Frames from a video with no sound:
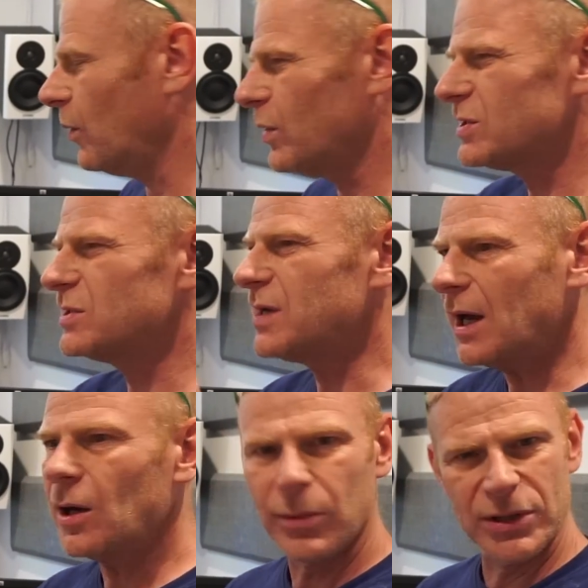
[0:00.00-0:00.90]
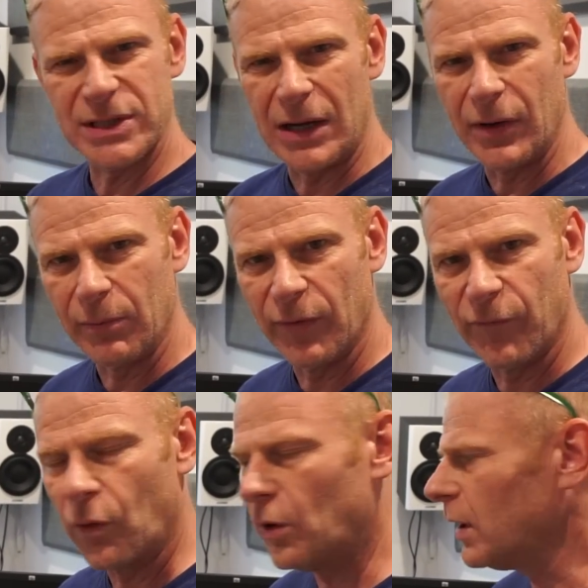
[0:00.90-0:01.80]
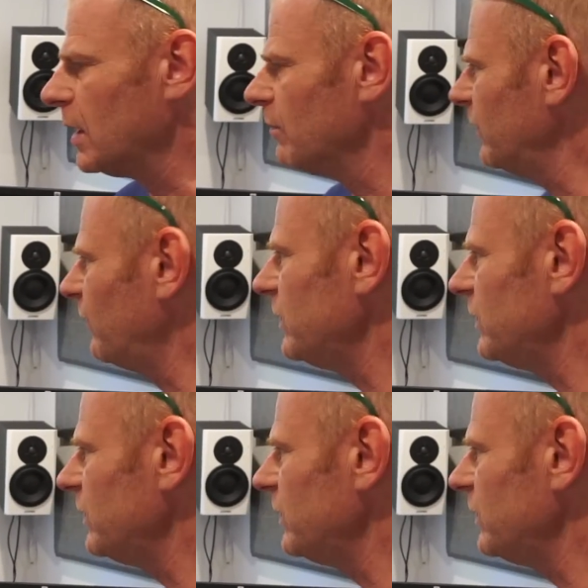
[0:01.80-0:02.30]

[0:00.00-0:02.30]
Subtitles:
it was terrible sounding before, but